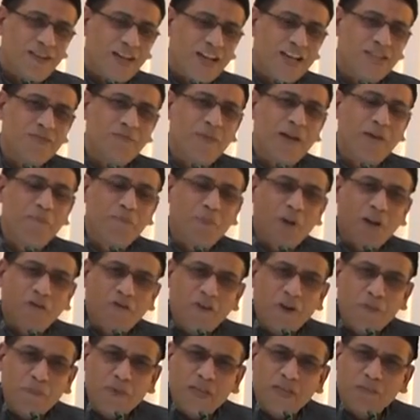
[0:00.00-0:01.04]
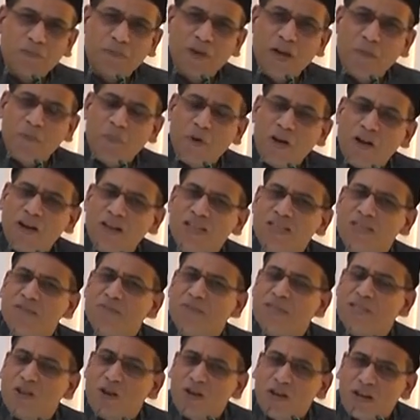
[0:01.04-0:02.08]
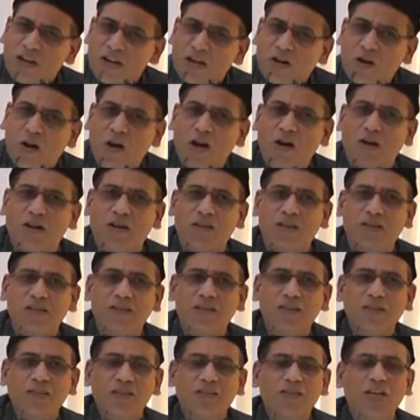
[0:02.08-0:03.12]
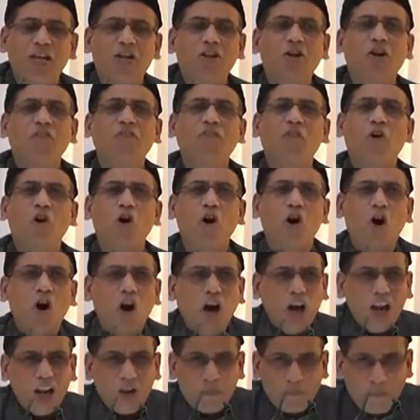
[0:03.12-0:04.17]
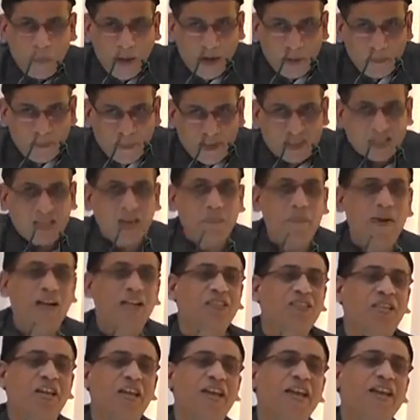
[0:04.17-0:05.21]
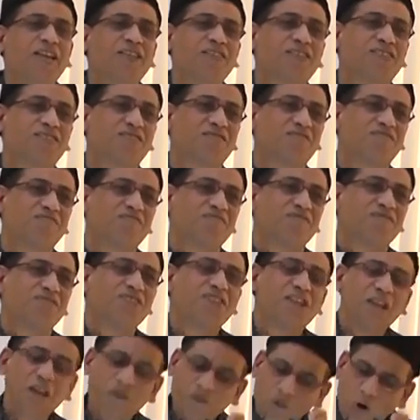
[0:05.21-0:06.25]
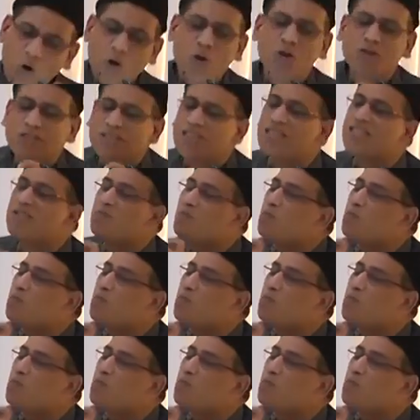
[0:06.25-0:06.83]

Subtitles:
As my Prophet, peace be upon him, is on record that of all permissible things, divorce is